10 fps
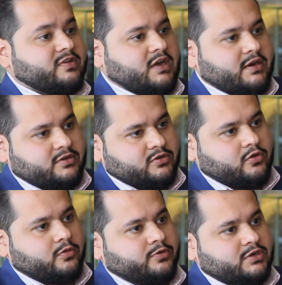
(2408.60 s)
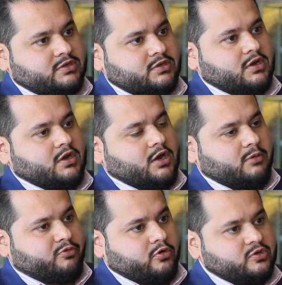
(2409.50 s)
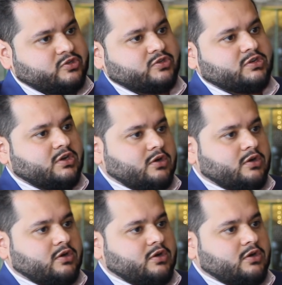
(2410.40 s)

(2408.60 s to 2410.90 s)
even direct-to-corporate approach,